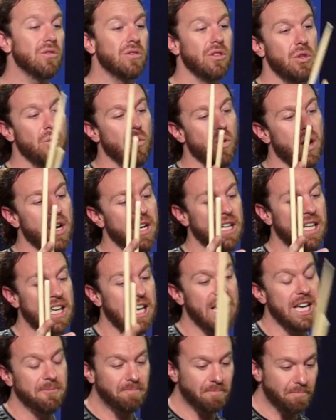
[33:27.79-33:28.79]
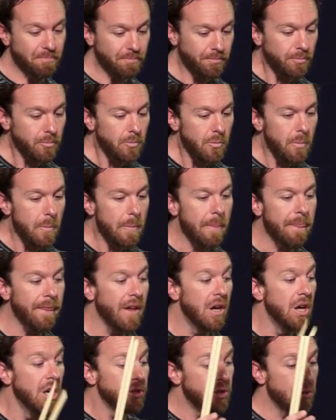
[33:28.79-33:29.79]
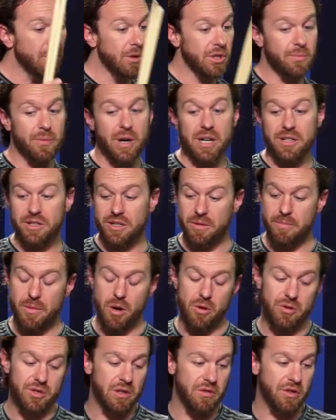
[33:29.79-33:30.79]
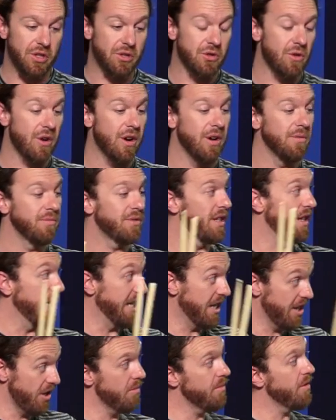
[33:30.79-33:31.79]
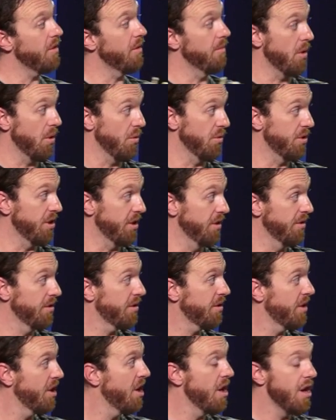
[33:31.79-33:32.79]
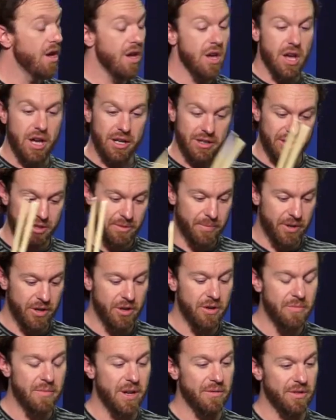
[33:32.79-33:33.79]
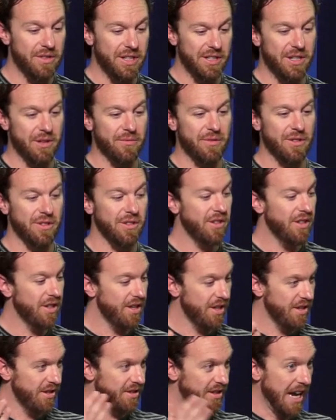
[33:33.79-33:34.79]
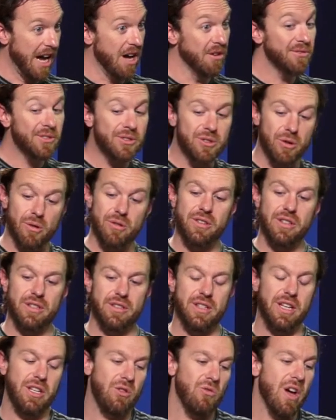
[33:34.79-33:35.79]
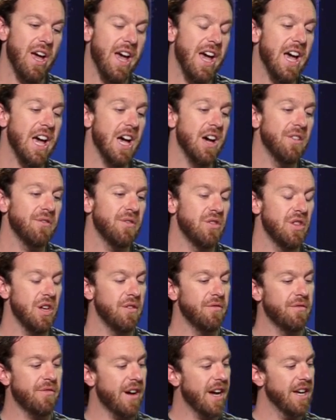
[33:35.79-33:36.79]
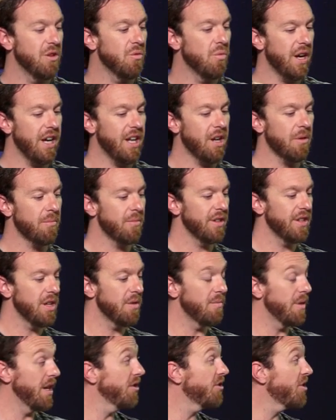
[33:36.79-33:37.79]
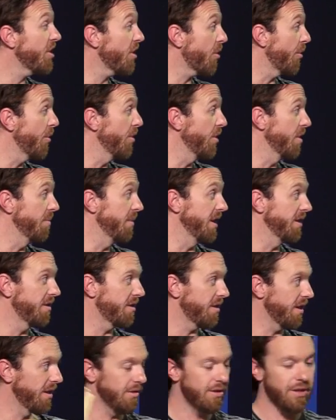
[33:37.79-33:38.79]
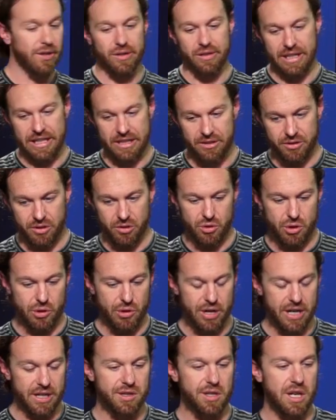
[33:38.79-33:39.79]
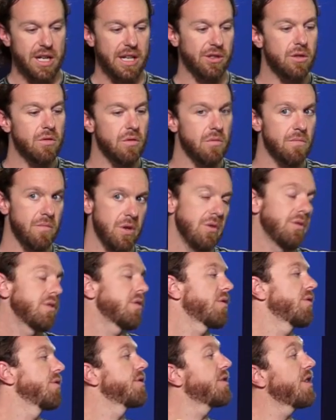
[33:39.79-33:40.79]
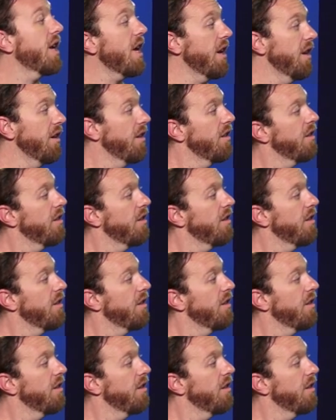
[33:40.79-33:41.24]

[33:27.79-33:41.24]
So you want to get to express the emotion of the drums and the human emotions, mm -hmm. experiment with the different sound sources that you have, and then find a way to bring them into your rudiments, into your licks and tricks, and into a musical setting.